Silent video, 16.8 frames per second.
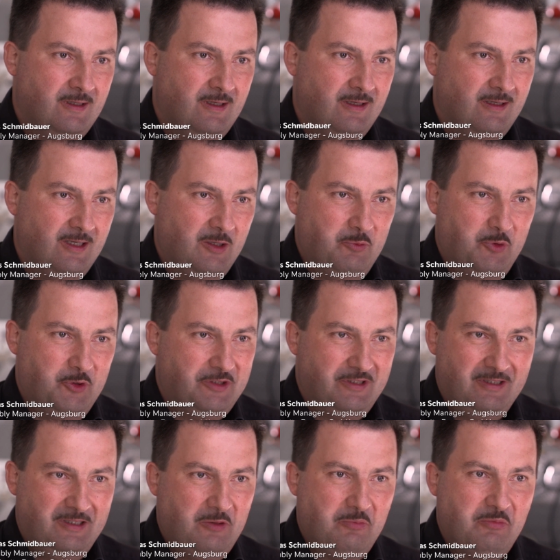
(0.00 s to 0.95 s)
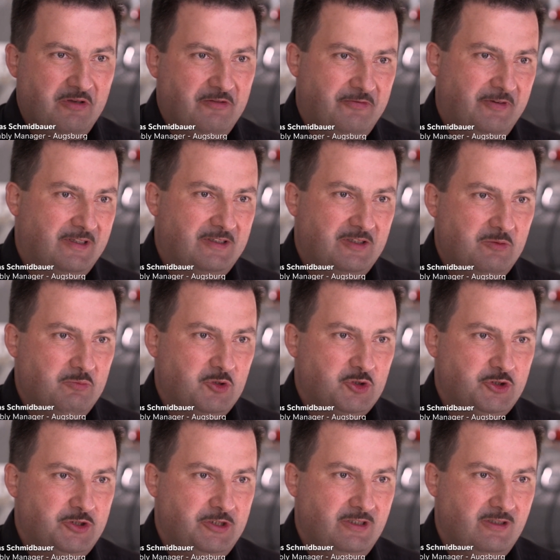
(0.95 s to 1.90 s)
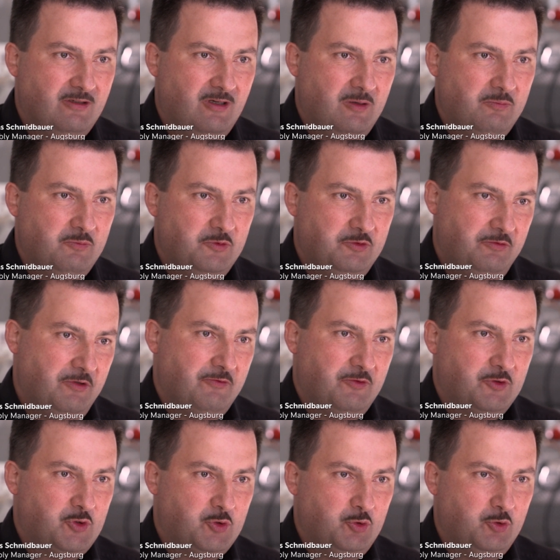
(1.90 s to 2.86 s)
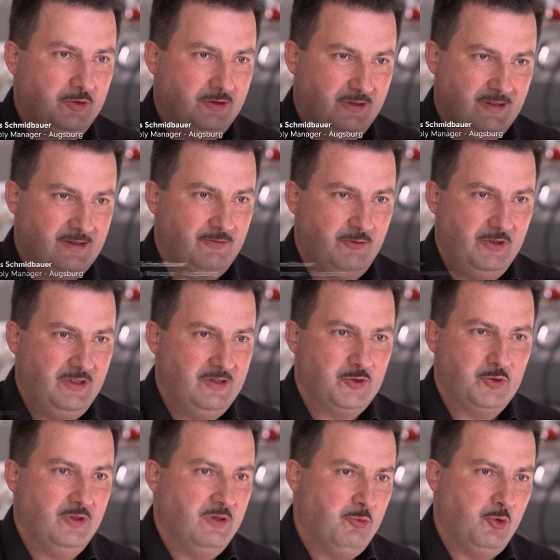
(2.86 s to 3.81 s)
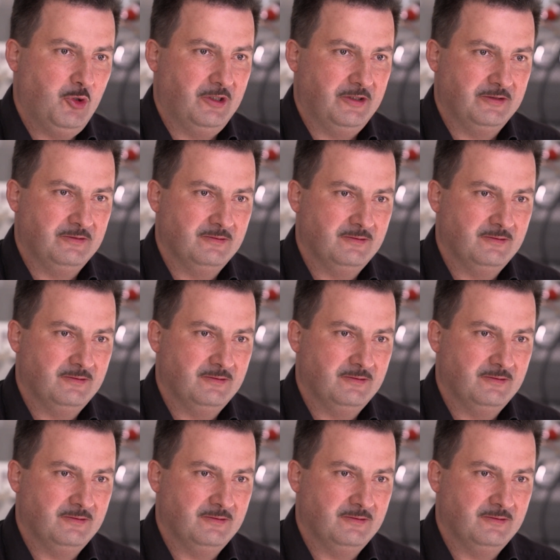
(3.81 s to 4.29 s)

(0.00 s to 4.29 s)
Every customer expects a perfect system, and we make this possible.